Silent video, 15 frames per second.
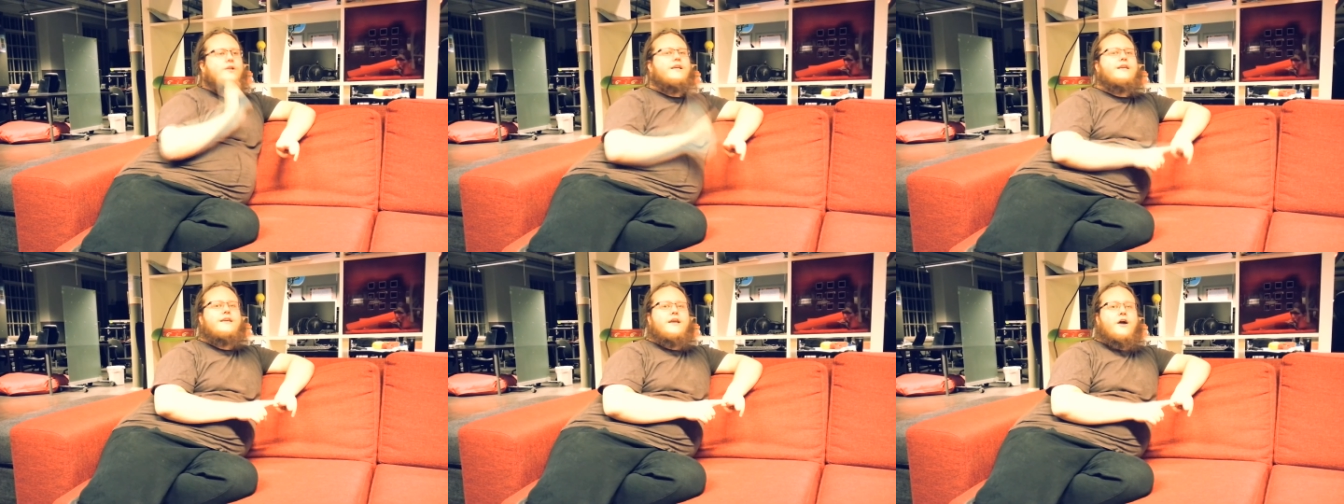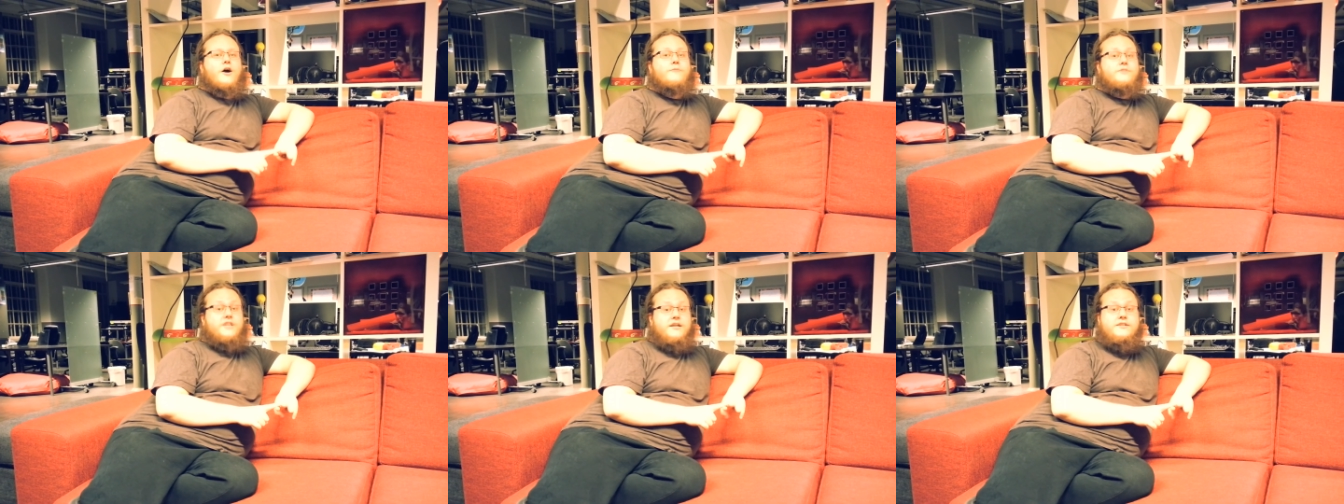leaking
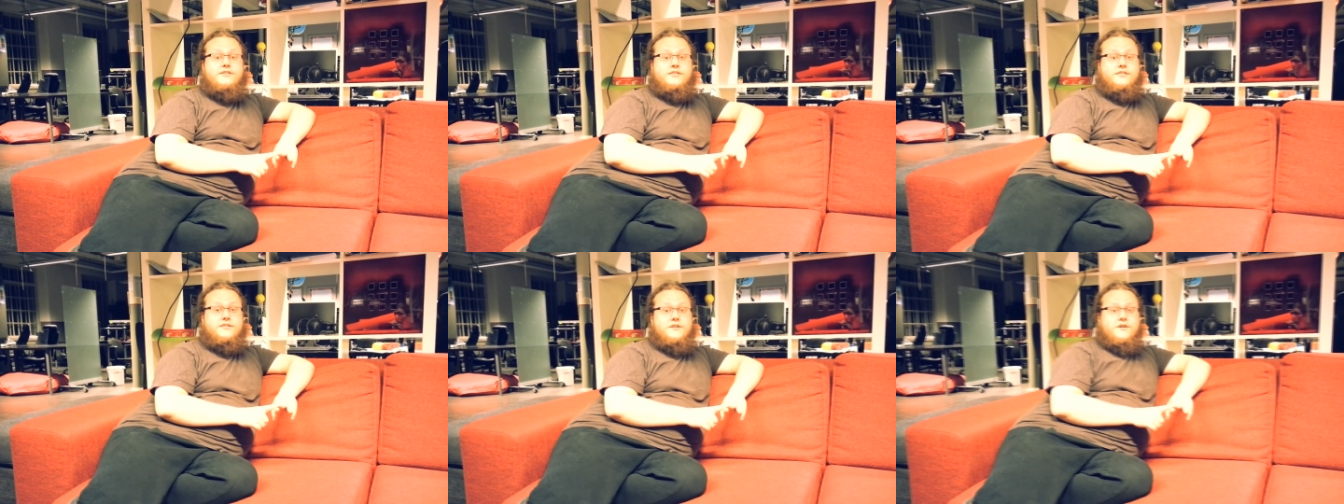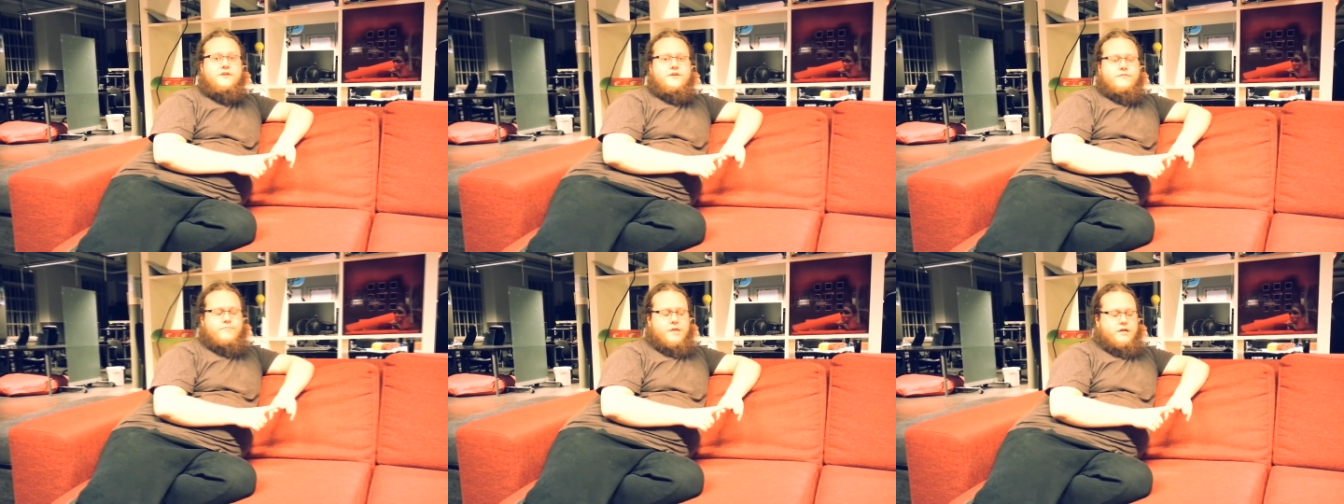objects
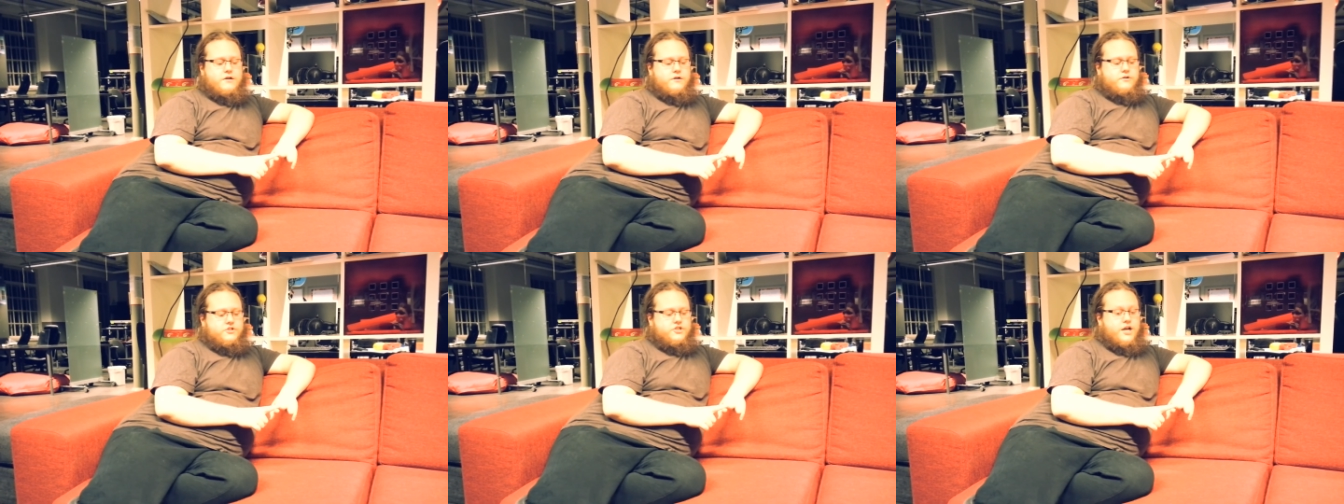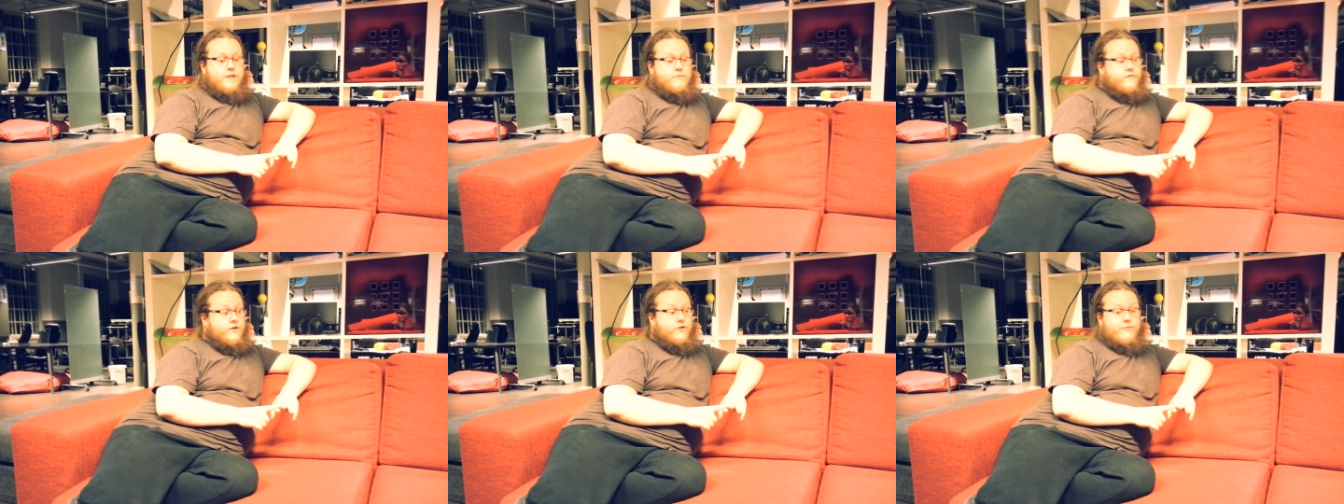because
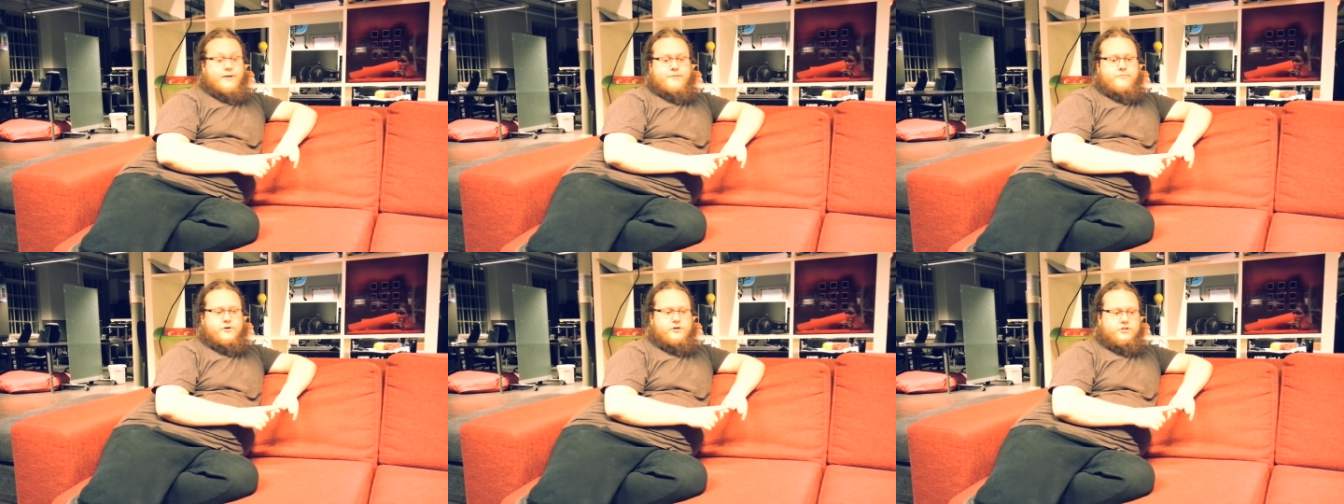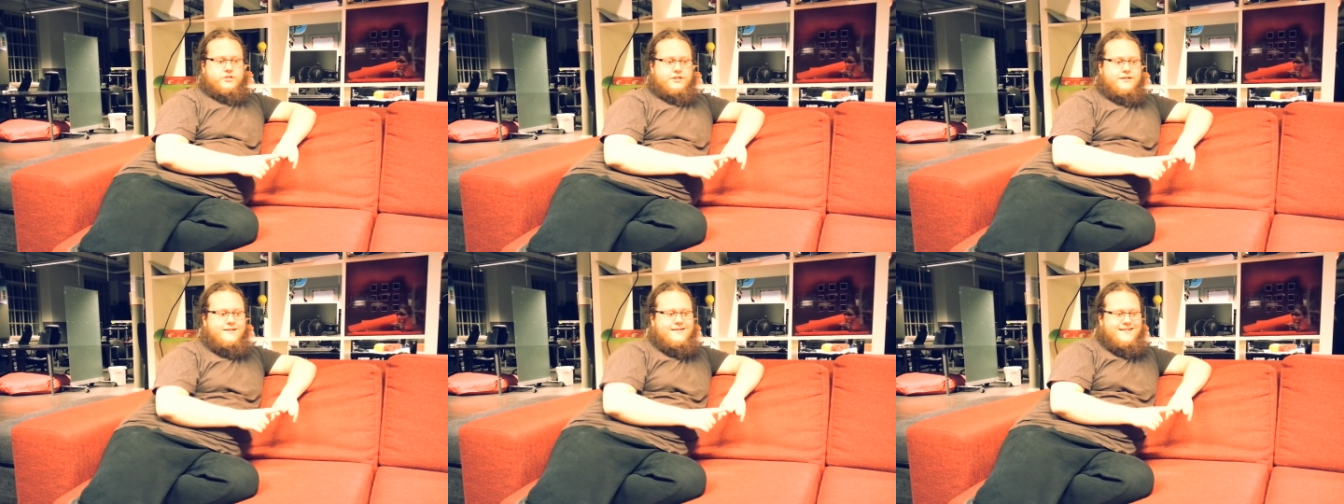I'm a very bad
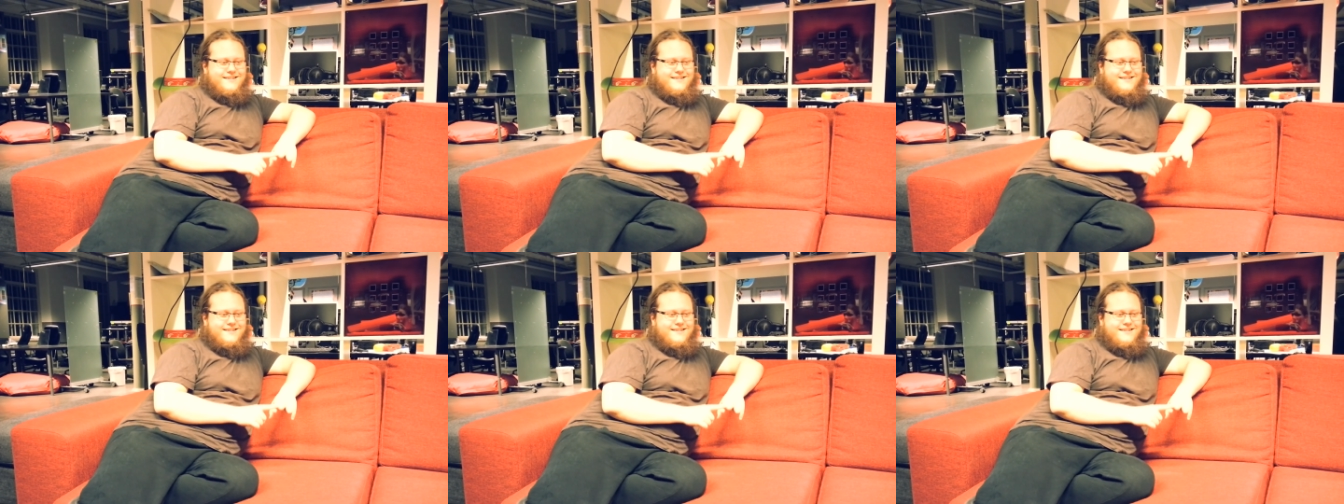person.